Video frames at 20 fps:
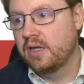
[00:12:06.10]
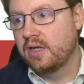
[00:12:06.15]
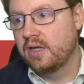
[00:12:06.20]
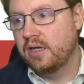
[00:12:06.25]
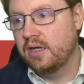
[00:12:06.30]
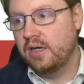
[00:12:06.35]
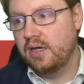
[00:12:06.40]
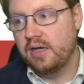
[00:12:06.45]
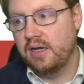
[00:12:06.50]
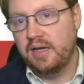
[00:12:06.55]

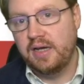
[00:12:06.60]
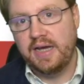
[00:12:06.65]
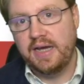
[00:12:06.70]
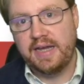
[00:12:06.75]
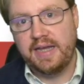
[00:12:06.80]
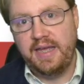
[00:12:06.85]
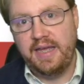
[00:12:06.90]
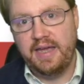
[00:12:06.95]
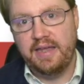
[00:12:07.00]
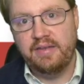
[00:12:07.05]

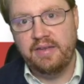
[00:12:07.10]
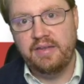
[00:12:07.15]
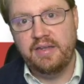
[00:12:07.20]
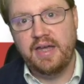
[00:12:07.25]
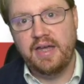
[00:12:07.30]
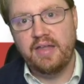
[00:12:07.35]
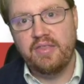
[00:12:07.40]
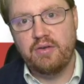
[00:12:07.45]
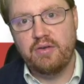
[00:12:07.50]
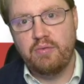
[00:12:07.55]
Again,
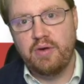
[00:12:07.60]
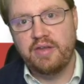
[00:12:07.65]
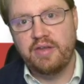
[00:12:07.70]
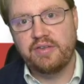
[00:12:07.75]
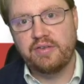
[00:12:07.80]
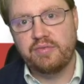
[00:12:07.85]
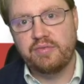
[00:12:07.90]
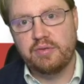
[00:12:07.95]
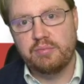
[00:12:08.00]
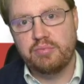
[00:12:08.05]
otherwise
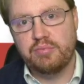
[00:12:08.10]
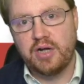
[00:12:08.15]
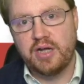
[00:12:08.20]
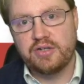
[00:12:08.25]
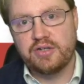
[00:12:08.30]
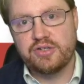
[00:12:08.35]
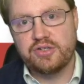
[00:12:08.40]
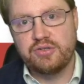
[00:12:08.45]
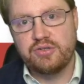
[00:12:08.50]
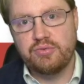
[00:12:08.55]
it will
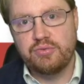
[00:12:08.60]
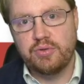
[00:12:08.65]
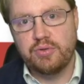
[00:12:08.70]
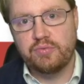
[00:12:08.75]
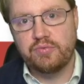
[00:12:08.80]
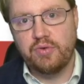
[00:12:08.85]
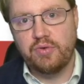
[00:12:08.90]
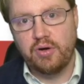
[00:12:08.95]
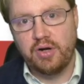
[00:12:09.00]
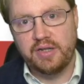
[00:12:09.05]
branch to a
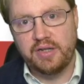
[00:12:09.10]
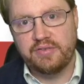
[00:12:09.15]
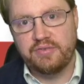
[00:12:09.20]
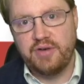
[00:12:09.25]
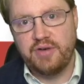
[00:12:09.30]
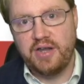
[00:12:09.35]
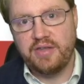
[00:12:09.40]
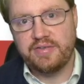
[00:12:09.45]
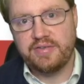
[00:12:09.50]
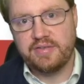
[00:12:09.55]
wrong
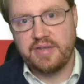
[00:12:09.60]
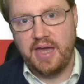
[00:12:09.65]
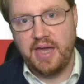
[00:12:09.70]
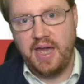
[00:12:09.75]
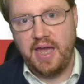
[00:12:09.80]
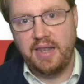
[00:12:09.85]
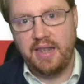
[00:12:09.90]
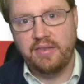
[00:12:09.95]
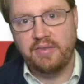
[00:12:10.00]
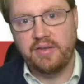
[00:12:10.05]
address
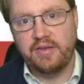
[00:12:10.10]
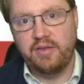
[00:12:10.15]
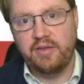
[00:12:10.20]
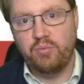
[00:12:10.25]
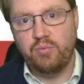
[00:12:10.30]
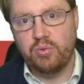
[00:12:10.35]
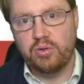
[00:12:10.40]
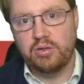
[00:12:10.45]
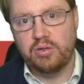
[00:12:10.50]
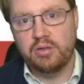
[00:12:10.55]
and it
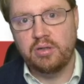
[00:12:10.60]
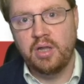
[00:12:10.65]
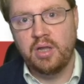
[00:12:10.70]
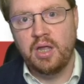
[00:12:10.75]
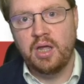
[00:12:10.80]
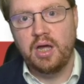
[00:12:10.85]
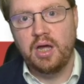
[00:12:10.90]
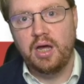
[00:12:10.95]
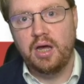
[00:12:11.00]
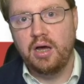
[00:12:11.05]
will
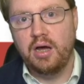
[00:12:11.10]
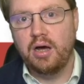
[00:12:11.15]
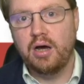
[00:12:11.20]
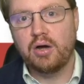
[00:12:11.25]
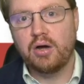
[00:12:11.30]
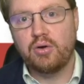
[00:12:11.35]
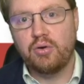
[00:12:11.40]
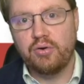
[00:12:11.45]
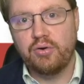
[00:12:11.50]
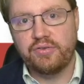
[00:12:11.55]

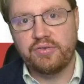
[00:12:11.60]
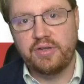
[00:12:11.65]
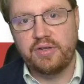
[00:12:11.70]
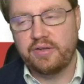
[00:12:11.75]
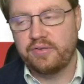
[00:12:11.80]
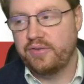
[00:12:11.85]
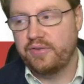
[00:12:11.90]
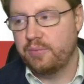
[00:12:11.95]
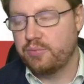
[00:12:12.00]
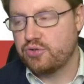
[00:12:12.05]
cause an
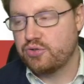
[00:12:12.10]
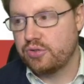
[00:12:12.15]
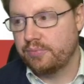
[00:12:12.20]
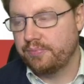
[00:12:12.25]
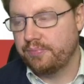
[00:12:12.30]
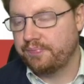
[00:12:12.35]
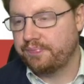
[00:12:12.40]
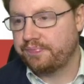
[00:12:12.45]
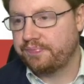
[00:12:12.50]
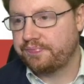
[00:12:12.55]

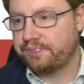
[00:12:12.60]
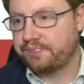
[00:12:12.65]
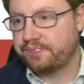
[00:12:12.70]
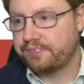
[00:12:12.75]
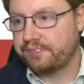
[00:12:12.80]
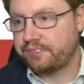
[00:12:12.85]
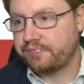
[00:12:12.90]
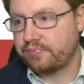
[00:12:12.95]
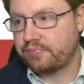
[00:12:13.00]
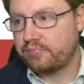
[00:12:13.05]
exception.
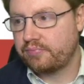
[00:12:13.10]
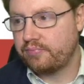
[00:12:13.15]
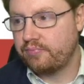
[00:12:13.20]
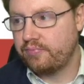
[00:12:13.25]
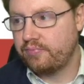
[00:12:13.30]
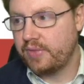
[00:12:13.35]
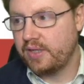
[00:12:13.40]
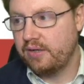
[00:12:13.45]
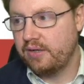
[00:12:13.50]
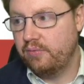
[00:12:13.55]

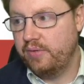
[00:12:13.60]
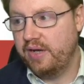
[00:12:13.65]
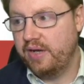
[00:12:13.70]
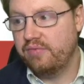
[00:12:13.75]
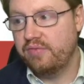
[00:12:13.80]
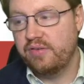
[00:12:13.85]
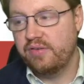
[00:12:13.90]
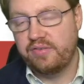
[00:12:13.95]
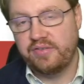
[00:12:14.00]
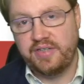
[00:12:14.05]
We have
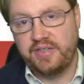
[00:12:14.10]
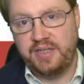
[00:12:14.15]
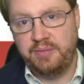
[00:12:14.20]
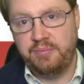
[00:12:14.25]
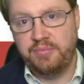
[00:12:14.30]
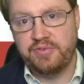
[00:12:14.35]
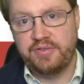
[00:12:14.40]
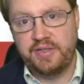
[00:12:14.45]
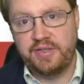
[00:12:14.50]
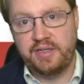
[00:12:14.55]
the same
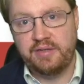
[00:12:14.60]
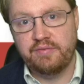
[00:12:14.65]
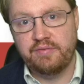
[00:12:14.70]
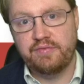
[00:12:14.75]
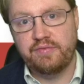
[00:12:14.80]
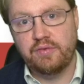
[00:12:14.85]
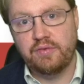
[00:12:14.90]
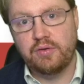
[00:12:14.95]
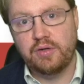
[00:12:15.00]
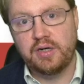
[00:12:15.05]
thing
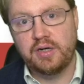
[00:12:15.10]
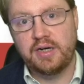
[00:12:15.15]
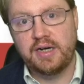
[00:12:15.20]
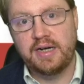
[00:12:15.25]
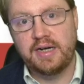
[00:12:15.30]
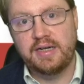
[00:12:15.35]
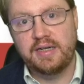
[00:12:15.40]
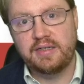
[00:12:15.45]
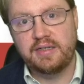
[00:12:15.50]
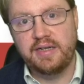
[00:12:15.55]

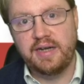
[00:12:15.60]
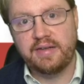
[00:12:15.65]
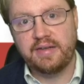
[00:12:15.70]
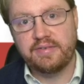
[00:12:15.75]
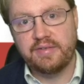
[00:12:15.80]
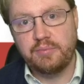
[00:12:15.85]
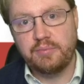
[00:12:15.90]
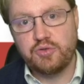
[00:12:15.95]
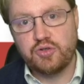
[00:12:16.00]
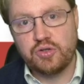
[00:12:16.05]
for
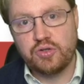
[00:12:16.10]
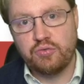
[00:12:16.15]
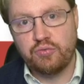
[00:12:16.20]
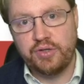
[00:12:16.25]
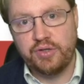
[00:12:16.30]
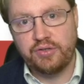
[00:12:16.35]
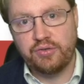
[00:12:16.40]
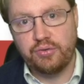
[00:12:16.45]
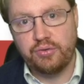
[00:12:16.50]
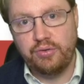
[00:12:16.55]
exception
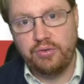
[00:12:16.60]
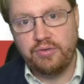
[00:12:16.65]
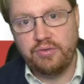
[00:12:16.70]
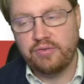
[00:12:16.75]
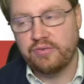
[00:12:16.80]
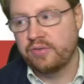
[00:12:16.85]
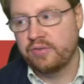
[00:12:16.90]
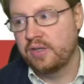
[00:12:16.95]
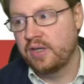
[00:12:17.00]
returns